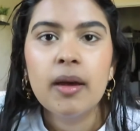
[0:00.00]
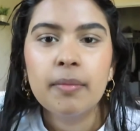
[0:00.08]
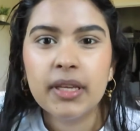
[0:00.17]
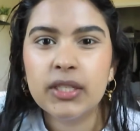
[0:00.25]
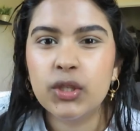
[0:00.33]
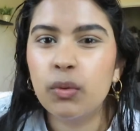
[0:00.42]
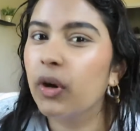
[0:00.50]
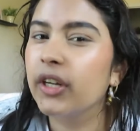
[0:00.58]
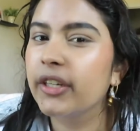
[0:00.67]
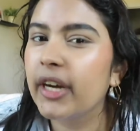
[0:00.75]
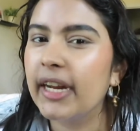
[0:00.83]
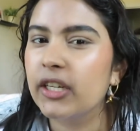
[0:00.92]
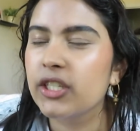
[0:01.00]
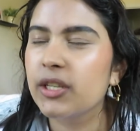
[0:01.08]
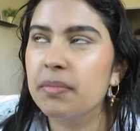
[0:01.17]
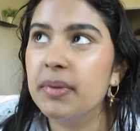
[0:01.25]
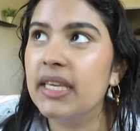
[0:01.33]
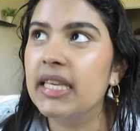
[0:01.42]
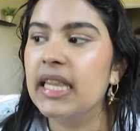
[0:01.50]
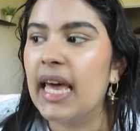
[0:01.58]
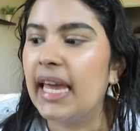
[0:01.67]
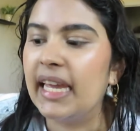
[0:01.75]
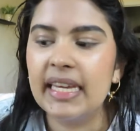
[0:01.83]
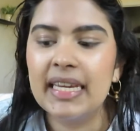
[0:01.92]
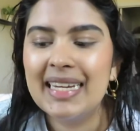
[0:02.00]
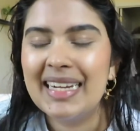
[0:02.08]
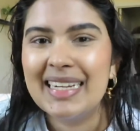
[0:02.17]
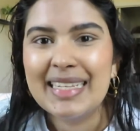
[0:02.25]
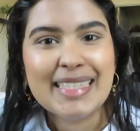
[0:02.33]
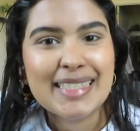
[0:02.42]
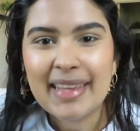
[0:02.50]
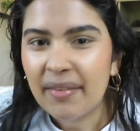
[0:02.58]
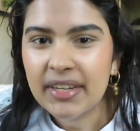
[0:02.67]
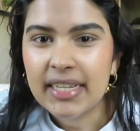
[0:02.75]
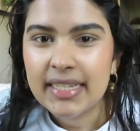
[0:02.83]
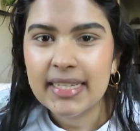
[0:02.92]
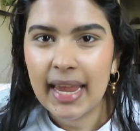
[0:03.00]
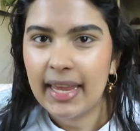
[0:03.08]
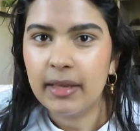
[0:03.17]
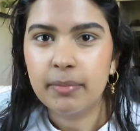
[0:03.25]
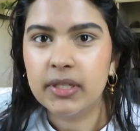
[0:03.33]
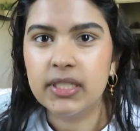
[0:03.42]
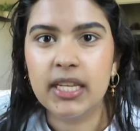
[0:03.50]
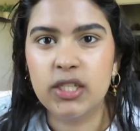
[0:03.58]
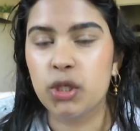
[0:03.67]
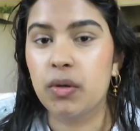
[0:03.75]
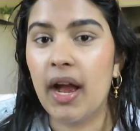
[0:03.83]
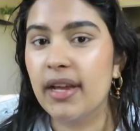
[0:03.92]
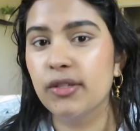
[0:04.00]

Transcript: because you want your hair to be like 70 to 80% dry.